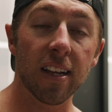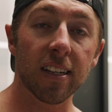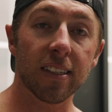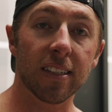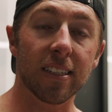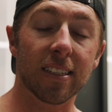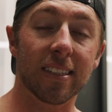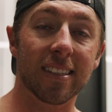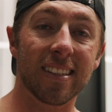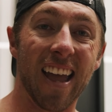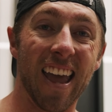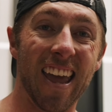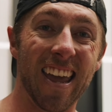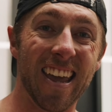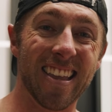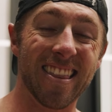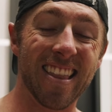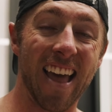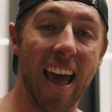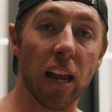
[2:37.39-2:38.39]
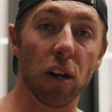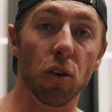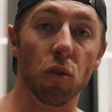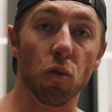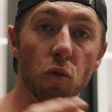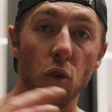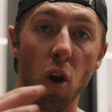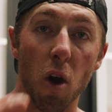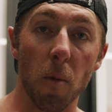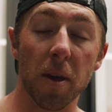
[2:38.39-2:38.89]
to stay in that
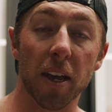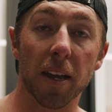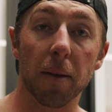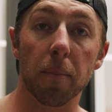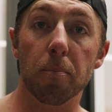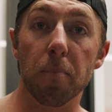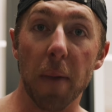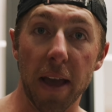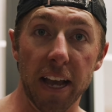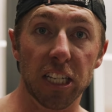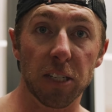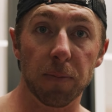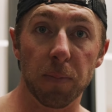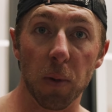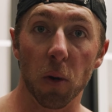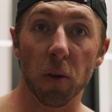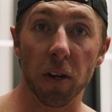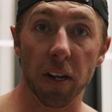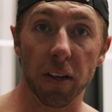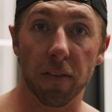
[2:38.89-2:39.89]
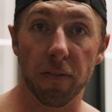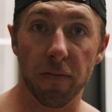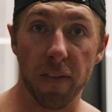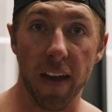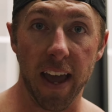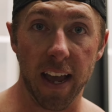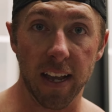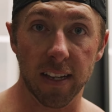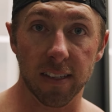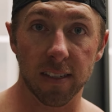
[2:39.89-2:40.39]
aerobic base building
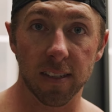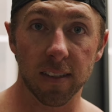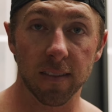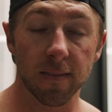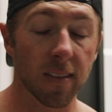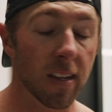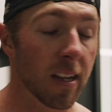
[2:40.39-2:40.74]
phase.